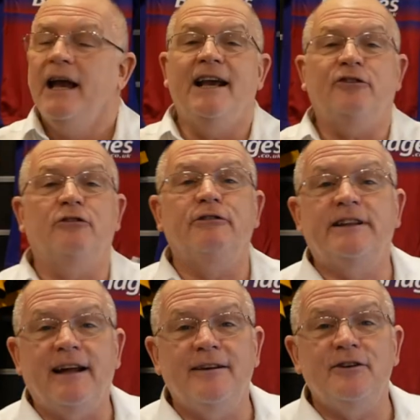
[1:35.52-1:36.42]
It's a
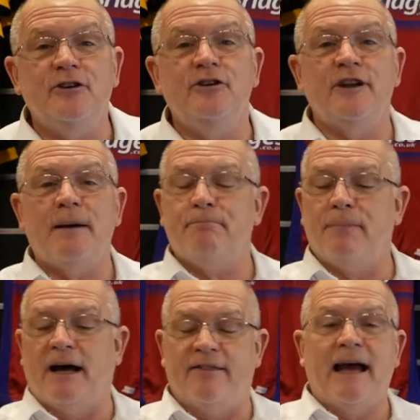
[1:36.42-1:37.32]
redundant
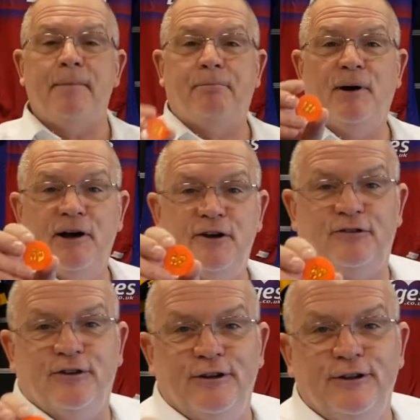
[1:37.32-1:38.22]
number. That
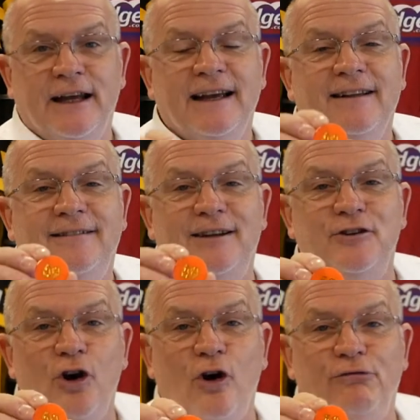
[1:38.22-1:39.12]
person did
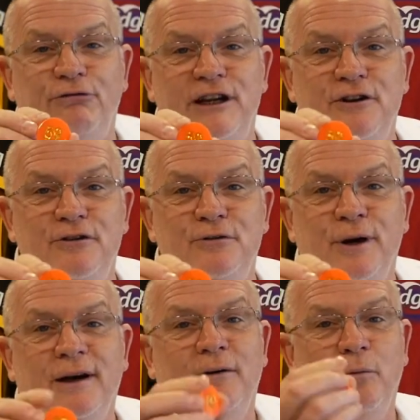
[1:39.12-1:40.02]
not renew.
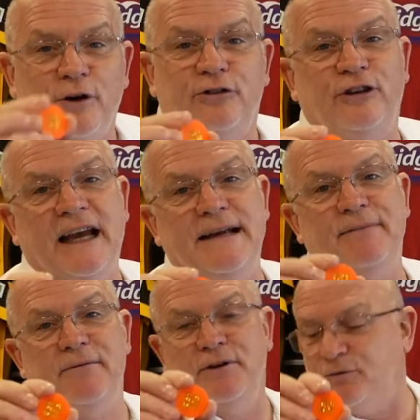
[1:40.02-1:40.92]
What a shame.
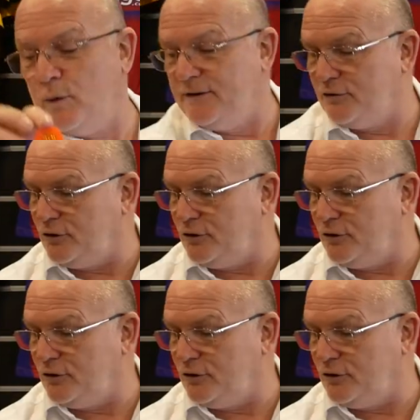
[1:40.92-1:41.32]
They would have won